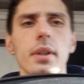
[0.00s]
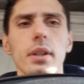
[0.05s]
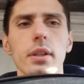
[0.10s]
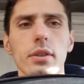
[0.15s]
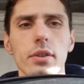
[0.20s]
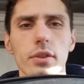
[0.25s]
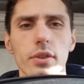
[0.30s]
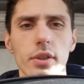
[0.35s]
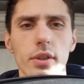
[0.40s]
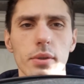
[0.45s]

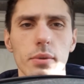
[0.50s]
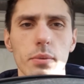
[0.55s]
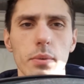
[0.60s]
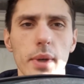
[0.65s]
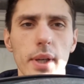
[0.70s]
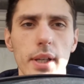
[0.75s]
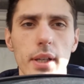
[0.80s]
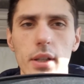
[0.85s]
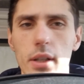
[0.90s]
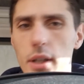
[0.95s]
Just a
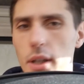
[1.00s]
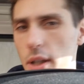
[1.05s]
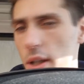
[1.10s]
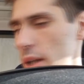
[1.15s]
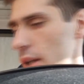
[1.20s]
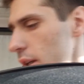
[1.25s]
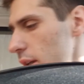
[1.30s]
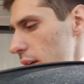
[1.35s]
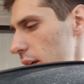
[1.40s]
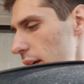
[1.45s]
quick
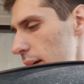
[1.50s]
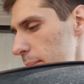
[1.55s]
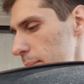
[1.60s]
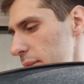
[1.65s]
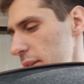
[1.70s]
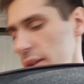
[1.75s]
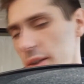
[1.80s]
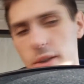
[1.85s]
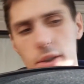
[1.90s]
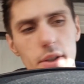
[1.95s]

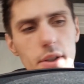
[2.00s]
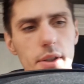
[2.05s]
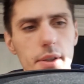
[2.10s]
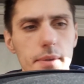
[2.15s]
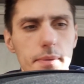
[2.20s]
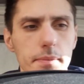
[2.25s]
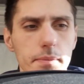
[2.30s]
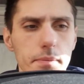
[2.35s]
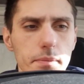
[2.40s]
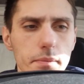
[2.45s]
update.
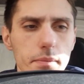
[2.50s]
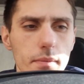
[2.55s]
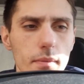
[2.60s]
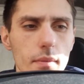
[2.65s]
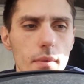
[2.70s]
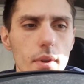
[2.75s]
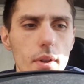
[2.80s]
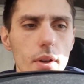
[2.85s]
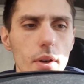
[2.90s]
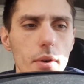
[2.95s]

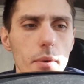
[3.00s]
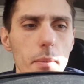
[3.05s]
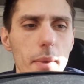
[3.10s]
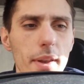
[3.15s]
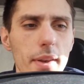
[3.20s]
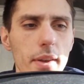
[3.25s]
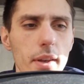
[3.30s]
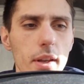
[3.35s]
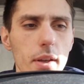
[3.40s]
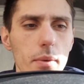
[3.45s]
On
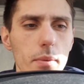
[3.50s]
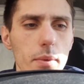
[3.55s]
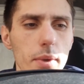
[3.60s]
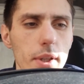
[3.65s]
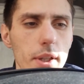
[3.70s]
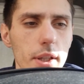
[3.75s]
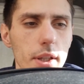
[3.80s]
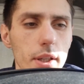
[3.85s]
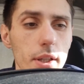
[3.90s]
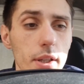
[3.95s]
Monday,
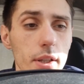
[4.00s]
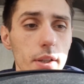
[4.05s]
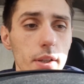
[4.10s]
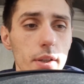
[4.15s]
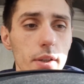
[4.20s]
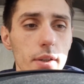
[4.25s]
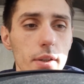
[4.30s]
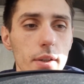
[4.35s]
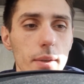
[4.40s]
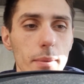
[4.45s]

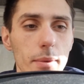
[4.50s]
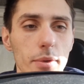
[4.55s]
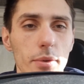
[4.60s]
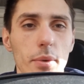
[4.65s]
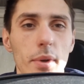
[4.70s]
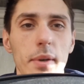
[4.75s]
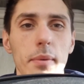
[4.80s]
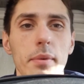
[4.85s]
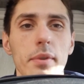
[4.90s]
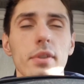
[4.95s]
about
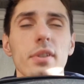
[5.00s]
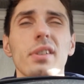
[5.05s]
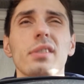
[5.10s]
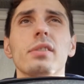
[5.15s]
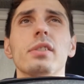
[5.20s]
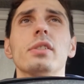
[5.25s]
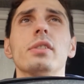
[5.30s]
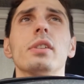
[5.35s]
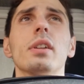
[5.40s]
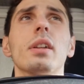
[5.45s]
20 minutes
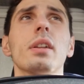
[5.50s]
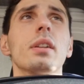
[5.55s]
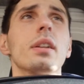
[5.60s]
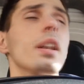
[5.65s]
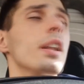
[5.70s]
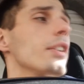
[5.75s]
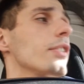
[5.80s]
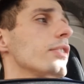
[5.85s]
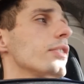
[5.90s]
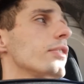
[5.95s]
after the
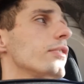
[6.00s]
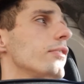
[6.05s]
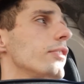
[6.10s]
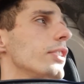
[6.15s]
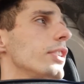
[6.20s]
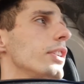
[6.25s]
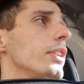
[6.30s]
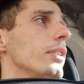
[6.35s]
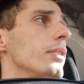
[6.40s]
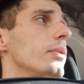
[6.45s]
last
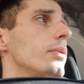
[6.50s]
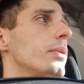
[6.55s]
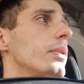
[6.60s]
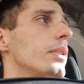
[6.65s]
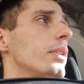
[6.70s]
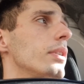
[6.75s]
video,